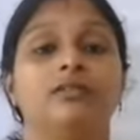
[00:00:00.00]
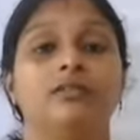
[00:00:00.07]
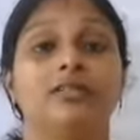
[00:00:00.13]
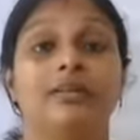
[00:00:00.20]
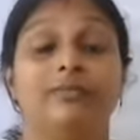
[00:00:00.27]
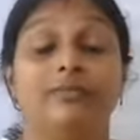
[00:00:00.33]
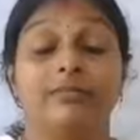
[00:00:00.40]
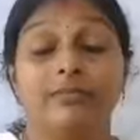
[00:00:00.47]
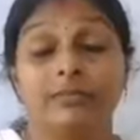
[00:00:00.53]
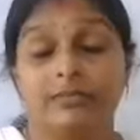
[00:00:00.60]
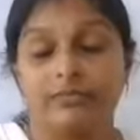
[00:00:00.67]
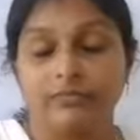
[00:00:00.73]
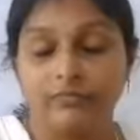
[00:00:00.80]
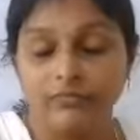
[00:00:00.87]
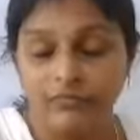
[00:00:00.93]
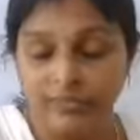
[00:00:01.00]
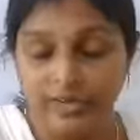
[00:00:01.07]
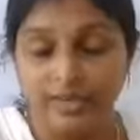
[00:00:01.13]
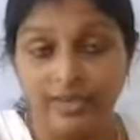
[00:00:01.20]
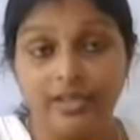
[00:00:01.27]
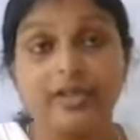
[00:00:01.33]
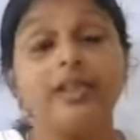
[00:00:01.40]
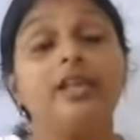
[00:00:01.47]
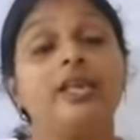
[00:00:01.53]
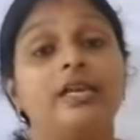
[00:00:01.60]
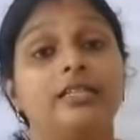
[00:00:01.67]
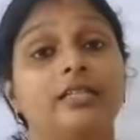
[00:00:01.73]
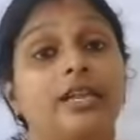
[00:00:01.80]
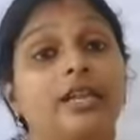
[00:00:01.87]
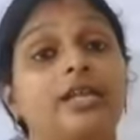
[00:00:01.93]

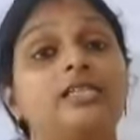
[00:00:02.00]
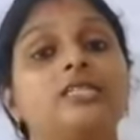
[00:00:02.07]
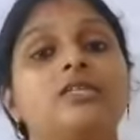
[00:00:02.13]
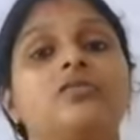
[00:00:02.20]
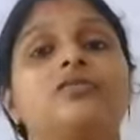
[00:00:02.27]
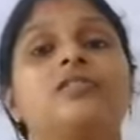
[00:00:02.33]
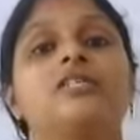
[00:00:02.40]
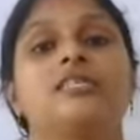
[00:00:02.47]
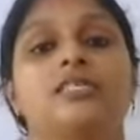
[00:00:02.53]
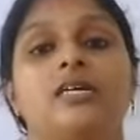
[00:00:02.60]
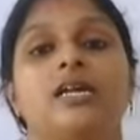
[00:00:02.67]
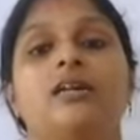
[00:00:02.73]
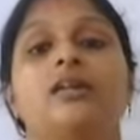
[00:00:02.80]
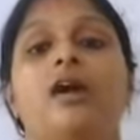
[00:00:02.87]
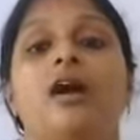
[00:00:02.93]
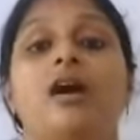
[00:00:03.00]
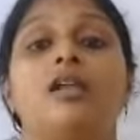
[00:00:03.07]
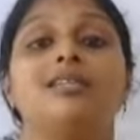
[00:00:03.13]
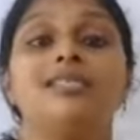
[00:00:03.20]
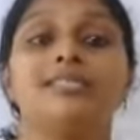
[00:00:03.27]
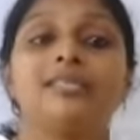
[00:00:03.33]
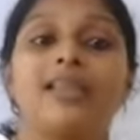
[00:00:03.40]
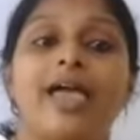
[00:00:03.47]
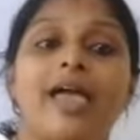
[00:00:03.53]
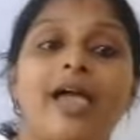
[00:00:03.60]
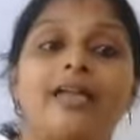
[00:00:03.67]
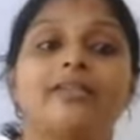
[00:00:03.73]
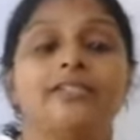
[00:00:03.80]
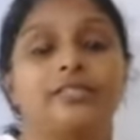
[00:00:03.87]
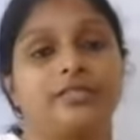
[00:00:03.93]
the rays of the sun are
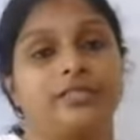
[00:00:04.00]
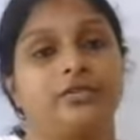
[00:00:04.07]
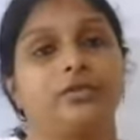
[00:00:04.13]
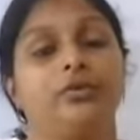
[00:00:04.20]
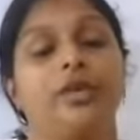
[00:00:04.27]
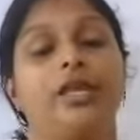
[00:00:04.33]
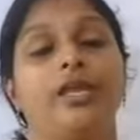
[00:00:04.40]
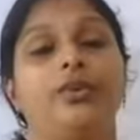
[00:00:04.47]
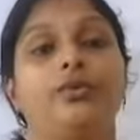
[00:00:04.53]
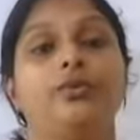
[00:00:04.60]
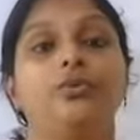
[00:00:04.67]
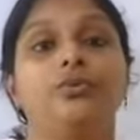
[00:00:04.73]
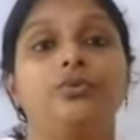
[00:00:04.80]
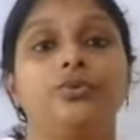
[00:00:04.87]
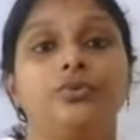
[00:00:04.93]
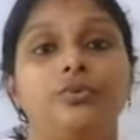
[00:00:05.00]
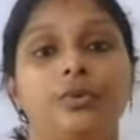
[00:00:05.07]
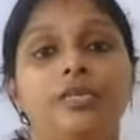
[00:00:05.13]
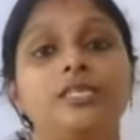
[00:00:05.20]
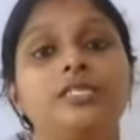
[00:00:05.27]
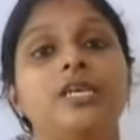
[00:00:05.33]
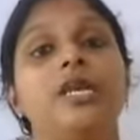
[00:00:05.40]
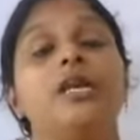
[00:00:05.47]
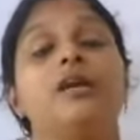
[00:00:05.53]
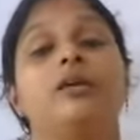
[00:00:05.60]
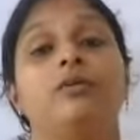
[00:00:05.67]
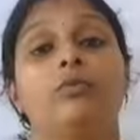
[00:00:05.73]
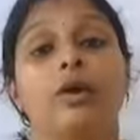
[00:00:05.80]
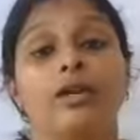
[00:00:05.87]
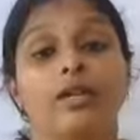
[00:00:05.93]
slant. Okay, due to which
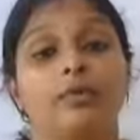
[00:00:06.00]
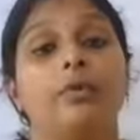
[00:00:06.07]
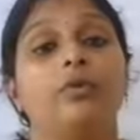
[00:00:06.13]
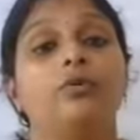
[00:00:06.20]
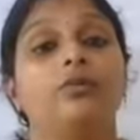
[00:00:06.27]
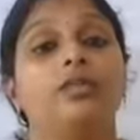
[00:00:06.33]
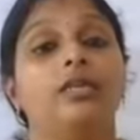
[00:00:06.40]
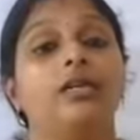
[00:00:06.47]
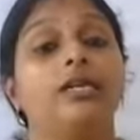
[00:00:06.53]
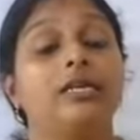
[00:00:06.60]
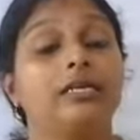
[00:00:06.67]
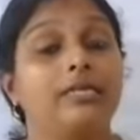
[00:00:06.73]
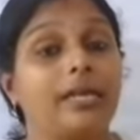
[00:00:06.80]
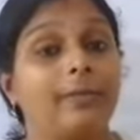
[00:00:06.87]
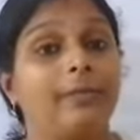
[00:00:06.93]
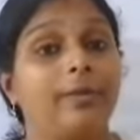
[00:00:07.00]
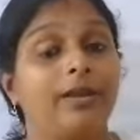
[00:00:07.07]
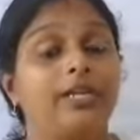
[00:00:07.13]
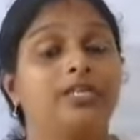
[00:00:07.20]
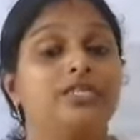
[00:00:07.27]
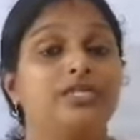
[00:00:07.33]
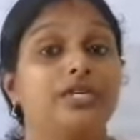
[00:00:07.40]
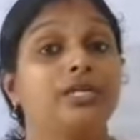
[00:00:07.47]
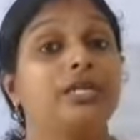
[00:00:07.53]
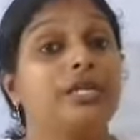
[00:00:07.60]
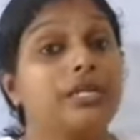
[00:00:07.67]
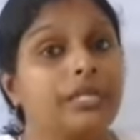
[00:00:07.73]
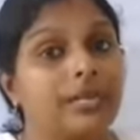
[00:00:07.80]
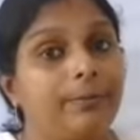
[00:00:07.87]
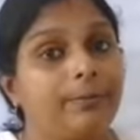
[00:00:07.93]
what about the temperature?
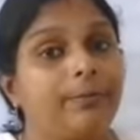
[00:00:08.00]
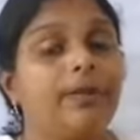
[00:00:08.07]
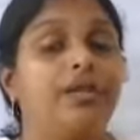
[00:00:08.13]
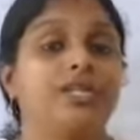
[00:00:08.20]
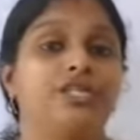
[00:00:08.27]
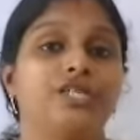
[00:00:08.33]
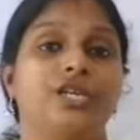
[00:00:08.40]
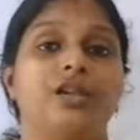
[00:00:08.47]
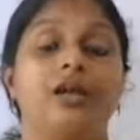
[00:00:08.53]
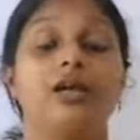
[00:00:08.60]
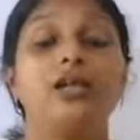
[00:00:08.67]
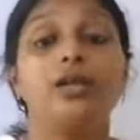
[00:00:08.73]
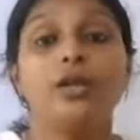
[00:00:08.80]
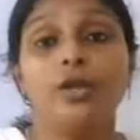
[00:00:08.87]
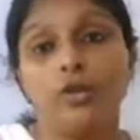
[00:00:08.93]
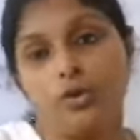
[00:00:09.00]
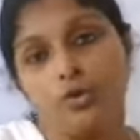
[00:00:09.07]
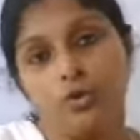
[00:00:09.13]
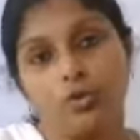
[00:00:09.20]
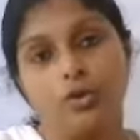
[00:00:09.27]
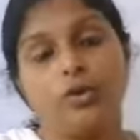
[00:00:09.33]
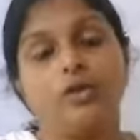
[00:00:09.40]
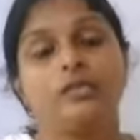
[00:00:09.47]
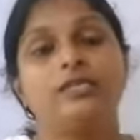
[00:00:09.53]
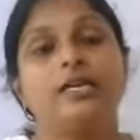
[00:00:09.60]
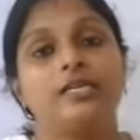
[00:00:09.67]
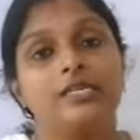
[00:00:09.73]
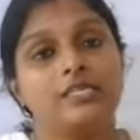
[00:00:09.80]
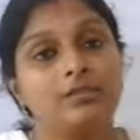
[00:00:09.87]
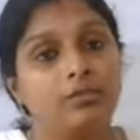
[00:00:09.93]
Temperature are low.
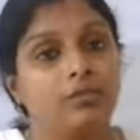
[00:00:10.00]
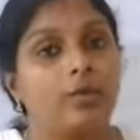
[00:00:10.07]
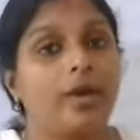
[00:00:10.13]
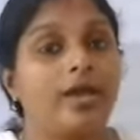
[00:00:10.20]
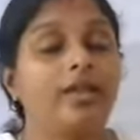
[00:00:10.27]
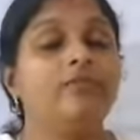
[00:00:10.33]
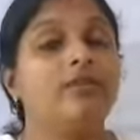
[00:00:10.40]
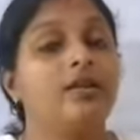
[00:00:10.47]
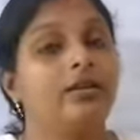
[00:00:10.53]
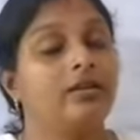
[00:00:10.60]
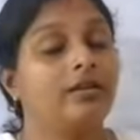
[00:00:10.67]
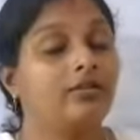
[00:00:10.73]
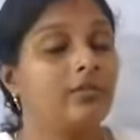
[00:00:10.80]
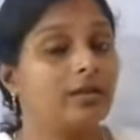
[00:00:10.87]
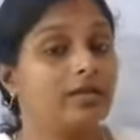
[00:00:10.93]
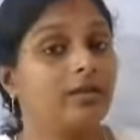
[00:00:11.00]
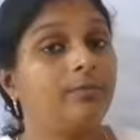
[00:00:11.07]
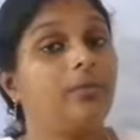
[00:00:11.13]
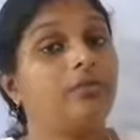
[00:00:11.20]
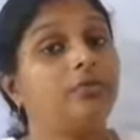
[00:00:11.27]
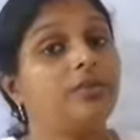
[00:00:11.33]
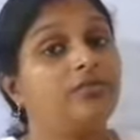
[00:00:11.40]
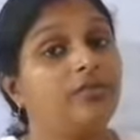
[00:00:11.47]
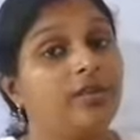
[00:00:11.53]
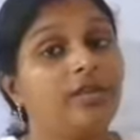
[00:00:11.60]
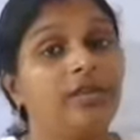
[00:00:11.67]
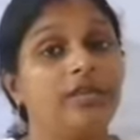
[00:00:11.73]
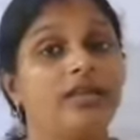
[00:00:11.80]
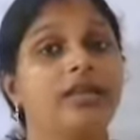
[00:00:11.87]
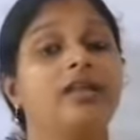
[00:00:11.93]
That is why what about the
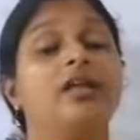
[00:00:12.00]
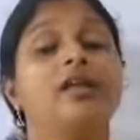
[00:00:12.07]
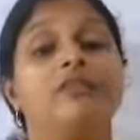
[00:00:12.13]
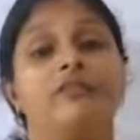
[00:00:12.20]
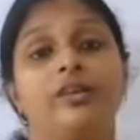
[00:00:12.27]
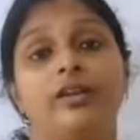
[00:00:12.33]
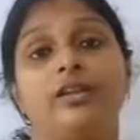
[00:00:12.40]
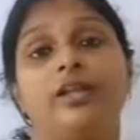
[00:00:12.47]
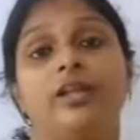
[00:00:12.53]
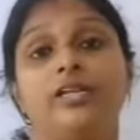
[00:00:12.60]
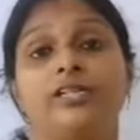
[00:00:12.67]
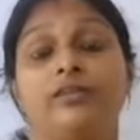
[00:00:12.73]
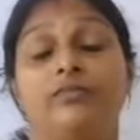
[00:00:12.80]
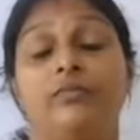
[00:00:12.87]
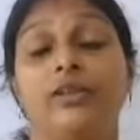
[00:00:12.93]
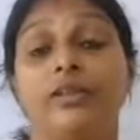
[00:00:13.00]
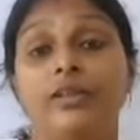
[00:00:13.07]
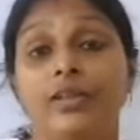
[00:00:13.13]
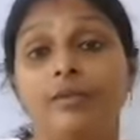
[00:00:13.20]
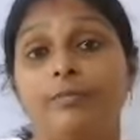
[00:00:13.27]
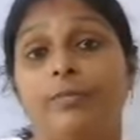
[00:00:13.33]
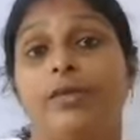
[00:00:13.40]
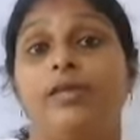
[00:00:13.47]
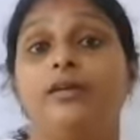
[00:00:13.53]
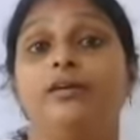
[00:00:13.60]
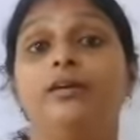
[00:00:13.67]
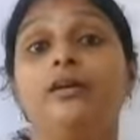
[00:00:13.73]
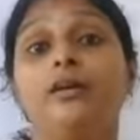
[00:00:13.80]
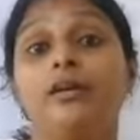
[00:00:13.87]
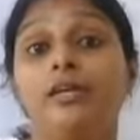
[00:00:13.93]
winter? Winter
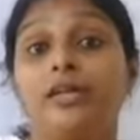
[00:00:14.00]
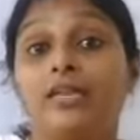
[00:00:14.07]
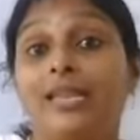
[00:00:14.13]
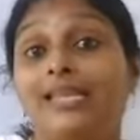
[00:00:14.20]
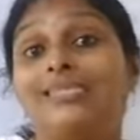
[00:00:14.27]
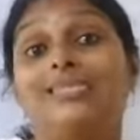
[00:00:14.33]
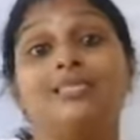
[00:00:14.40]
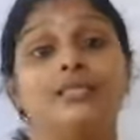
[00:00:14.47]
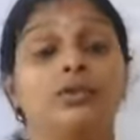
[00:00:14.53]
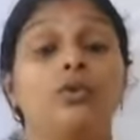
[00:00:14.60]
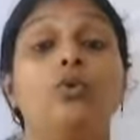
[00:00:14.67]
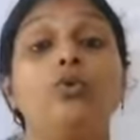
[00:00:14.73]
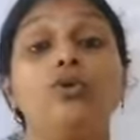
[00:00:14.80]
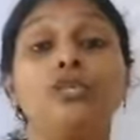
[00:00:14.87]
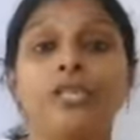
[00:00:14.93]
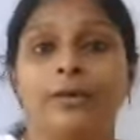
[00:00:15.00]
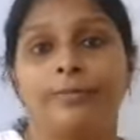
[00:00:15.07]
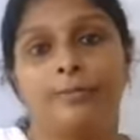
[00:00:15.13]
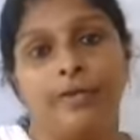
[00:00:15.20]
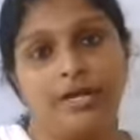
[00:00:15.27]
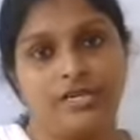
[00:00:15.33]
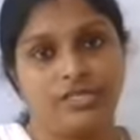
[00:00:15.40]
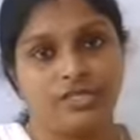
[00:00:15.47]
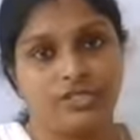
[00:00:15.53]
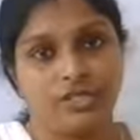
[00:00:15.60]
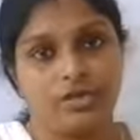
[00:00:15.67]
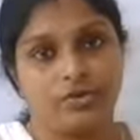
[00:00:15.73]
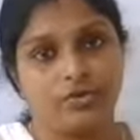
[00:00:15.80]
make less low temperature.